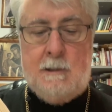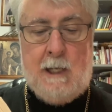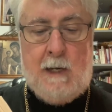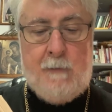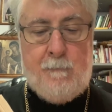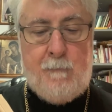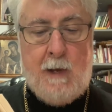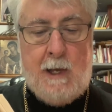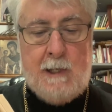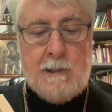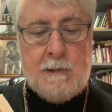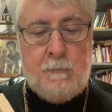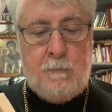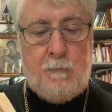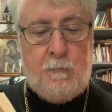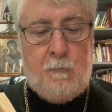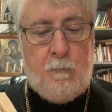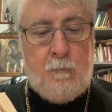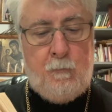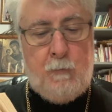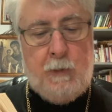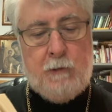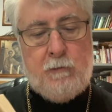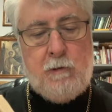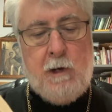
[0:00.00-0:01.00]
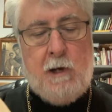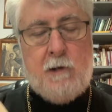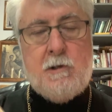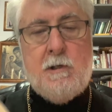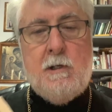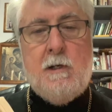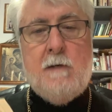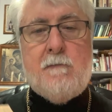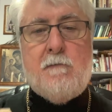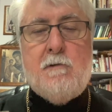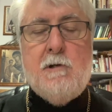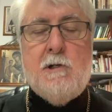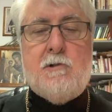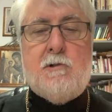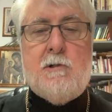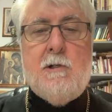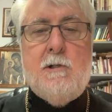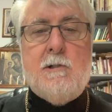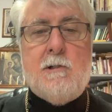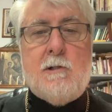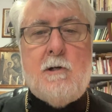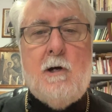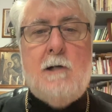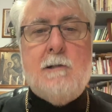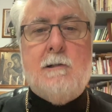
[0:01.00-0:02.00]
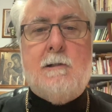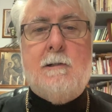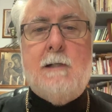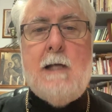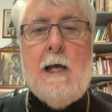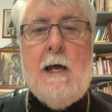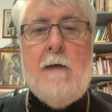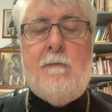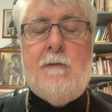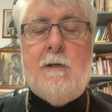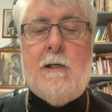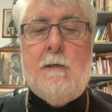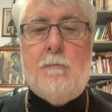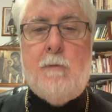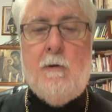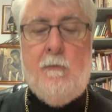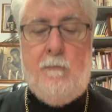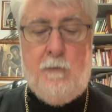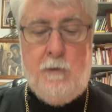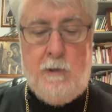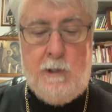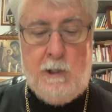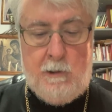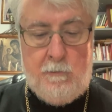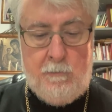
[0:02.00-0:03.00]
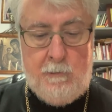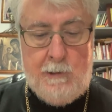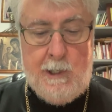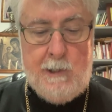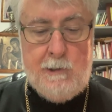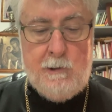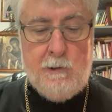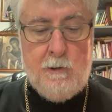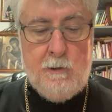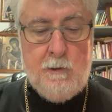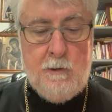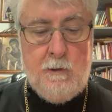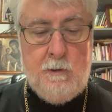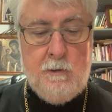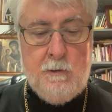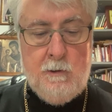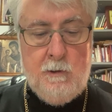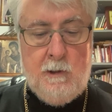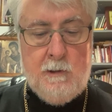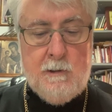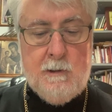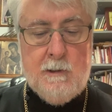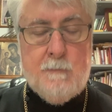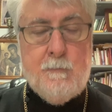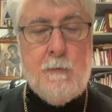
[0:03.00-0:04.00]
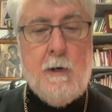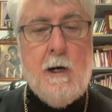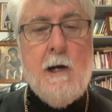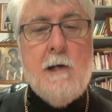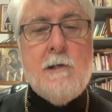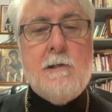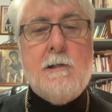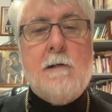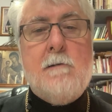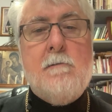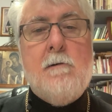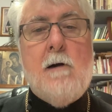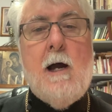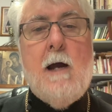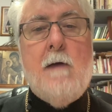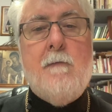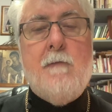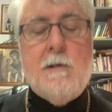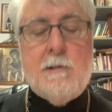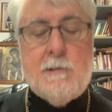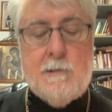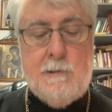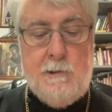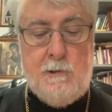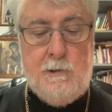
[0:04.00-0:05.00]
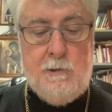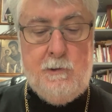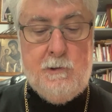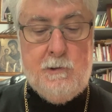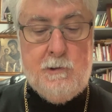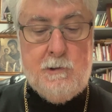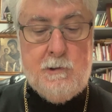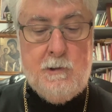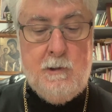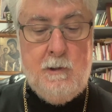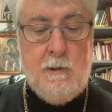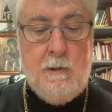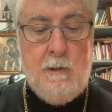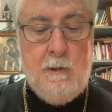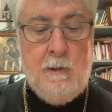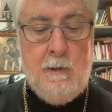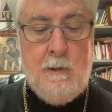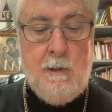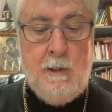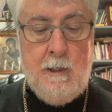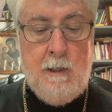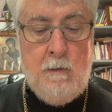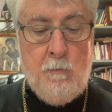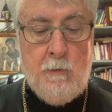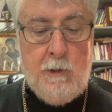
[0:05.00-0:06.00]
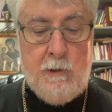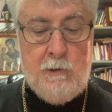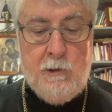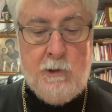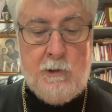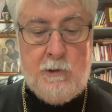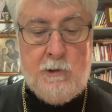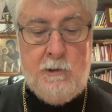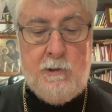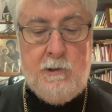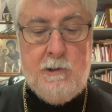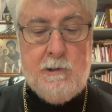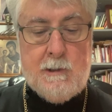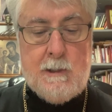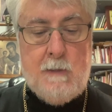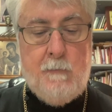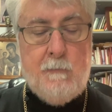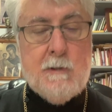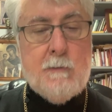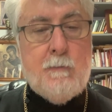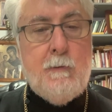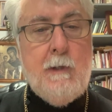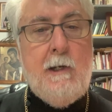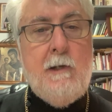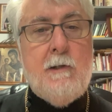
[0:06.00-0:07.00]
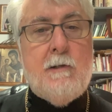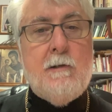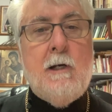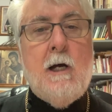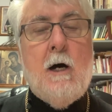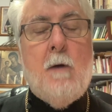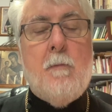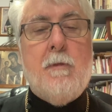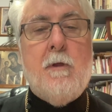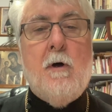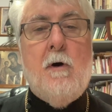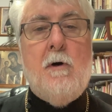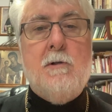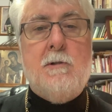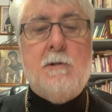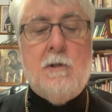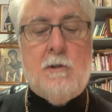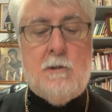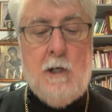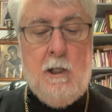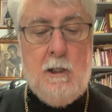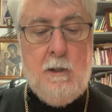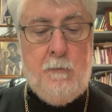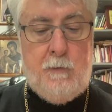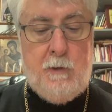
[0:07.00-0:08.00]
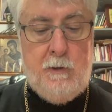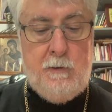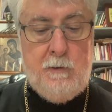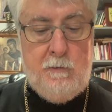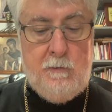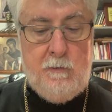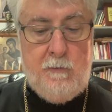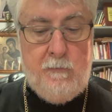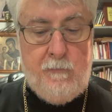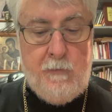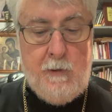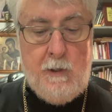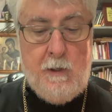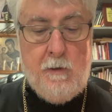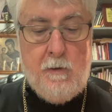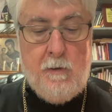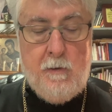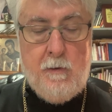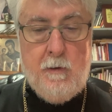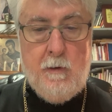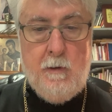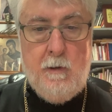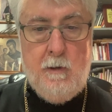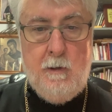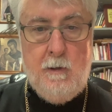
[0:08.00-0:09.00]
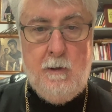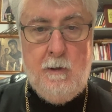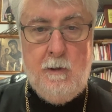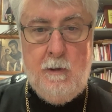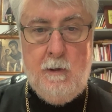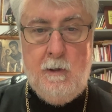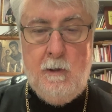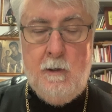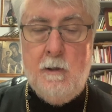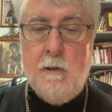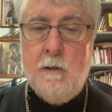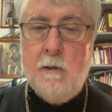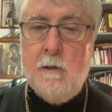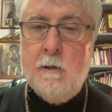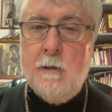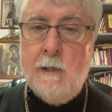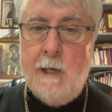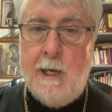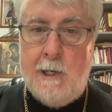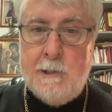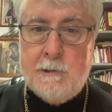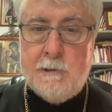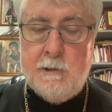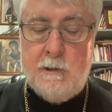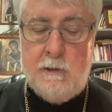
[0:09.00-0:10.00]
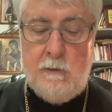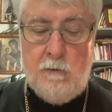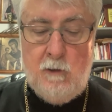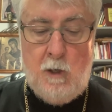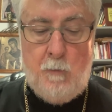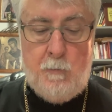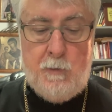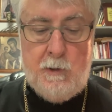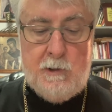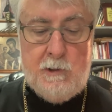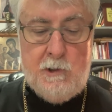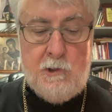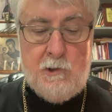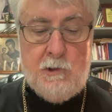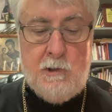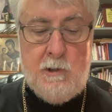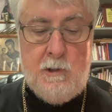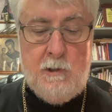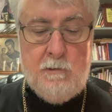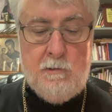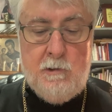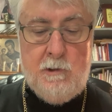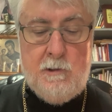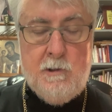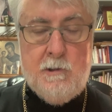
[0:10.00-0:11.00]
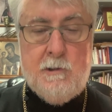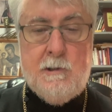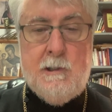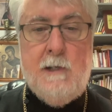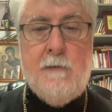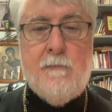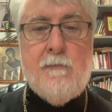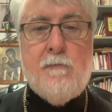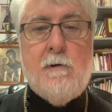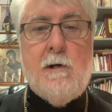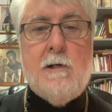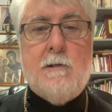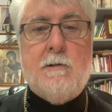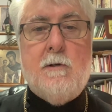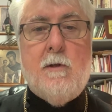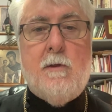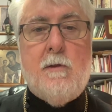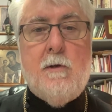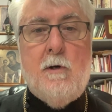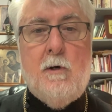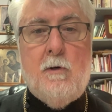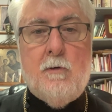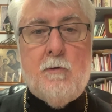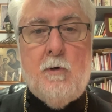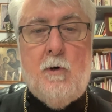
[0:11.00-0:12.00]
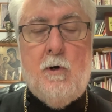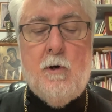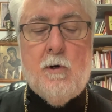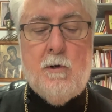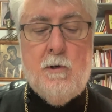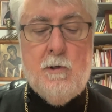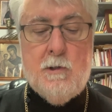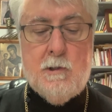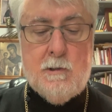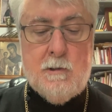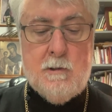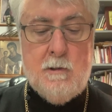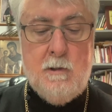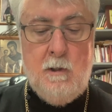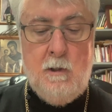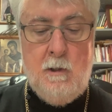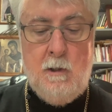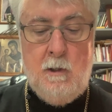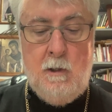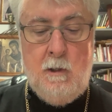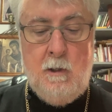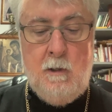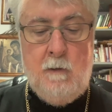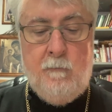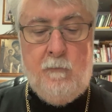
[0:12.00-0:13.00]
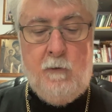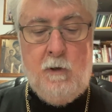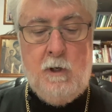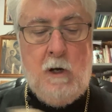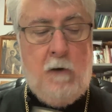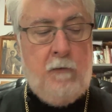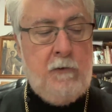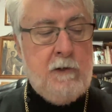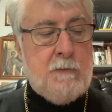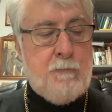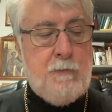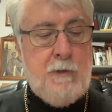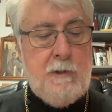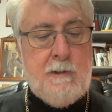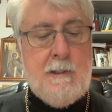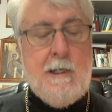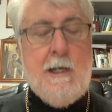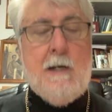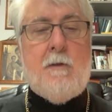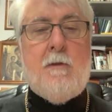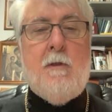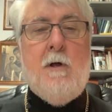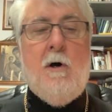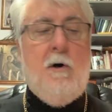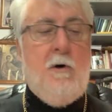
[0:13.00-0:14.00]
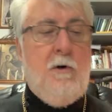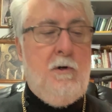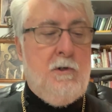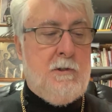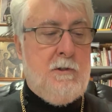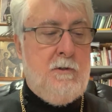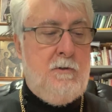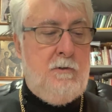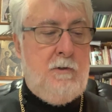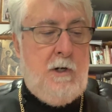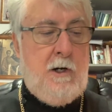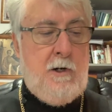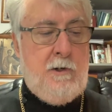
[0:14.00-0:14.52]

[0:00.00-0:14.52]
Steadfast protection of Christians, constant advocate before the Creator. Do not despise the cry of us sinners. When your goodness comes speed to help those who call upon you in faith. Hasten to hear our petition and to intercede for us, O Theotokos, for you always protect those